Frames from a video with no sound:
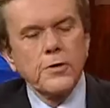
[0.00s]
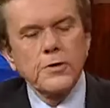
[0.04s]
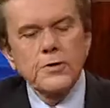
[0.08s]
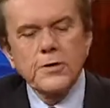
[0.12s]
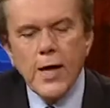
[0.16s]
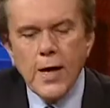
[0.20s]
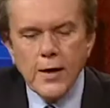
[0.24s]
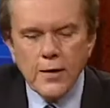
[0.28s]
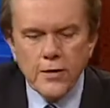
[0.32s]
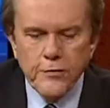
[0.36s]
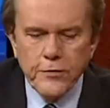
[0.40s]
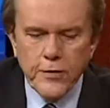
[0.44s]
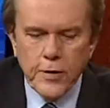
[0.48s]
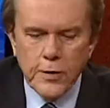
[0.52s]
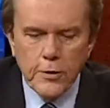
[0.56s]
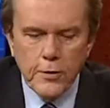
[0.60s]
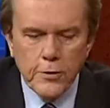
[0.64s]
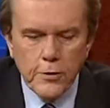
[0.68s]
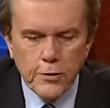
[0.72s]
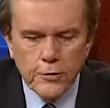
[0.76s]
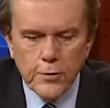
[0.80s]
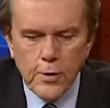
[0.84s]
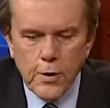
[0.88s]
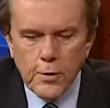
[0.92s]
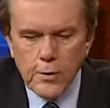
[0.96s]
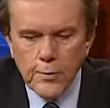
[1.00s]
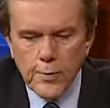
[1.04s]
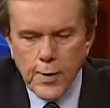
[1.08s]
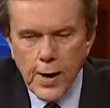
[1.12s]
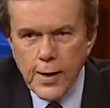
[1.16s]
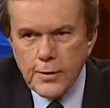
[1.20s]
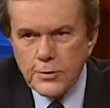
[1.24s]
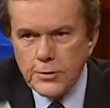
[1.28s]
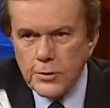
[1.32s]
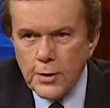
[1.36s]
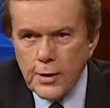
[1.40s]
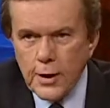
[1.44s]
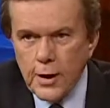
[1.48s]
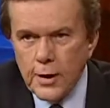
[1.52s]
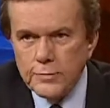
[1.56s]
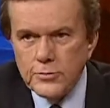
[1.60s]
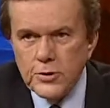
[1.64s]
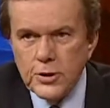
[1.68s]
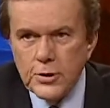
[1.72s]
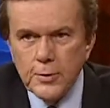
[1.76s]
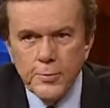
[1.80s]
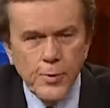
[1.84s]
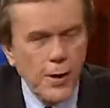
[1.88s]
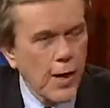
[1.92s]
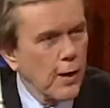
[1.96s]
this activator you're talking about actually mm -hmm.
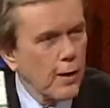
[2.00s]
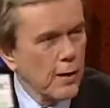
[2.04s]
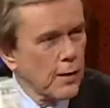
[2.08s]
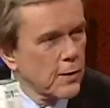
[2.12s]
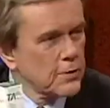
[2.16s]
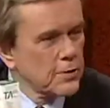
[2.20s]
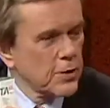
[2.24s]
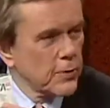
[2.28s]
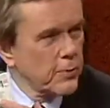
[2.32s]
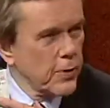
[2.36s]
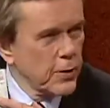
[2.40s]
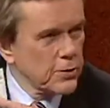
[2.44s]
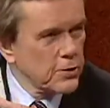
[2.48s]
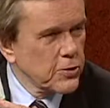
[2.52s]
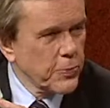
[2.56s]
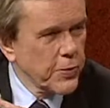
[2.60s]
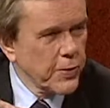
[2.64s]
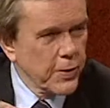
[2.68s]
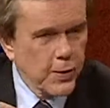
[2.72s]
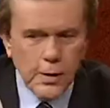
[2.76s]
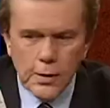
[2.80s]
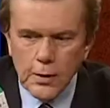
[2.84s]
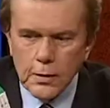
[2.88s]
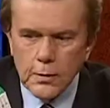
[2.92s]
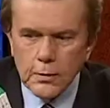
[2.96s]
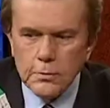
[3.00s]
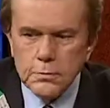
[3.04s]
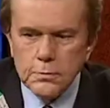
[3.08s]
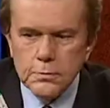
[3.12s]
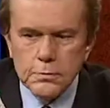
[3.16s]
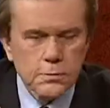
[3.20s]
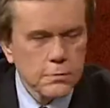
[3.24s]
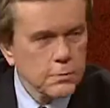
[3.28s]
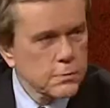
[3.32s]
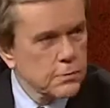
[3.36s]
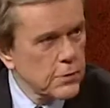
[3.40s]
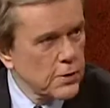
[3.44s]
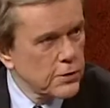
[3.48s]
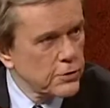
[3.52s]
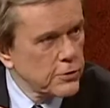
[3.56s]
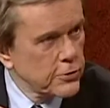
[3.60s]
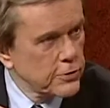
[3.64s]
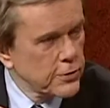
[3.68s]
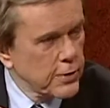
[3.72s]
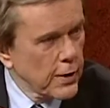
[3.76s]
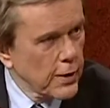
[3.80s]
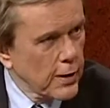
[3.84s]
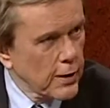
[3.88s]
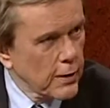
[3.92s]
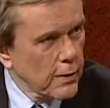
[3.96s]
comes in a bottle. It's a it's a pill. Yes. That you
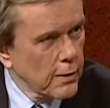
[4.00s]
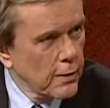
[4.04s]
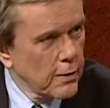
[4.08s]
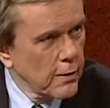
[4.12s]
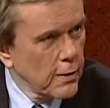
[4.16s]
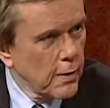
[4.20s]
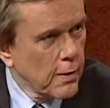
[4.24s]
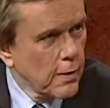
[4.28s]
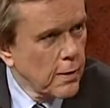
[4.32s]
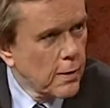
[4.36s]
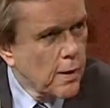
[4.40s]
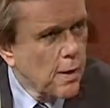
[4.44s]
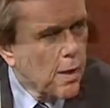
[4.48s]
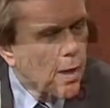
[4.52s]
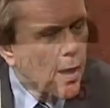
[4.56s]
take. Uh huh.